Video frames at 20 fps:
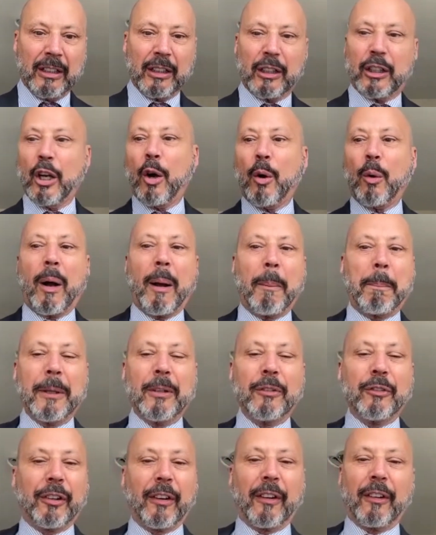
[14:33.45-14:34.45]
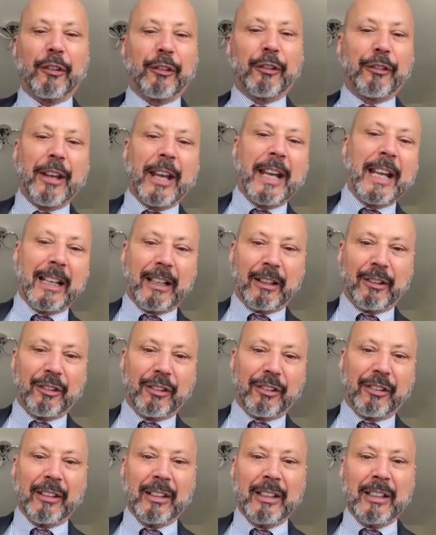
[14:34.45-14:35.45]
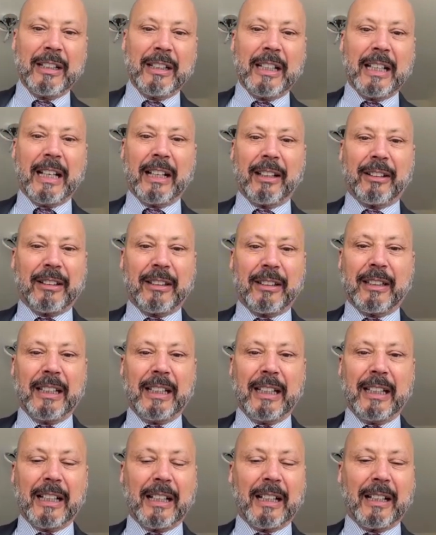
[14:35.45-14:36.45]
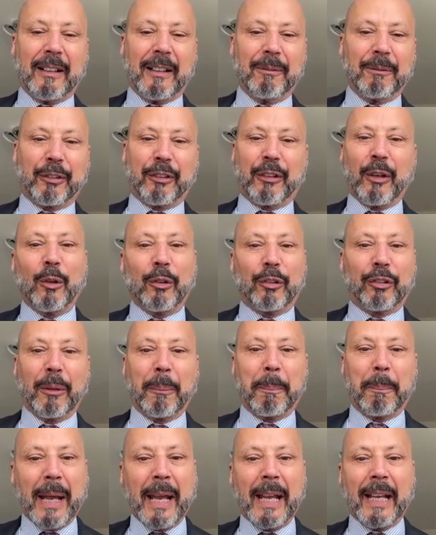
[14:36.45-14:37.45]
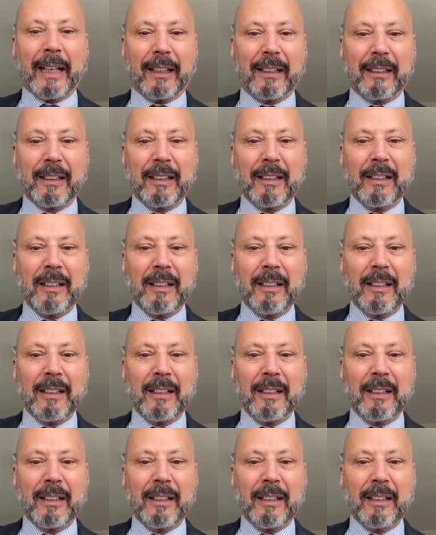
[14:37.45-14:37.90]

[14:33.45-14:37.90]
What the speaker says: Go up into the stands at the Scotia Bank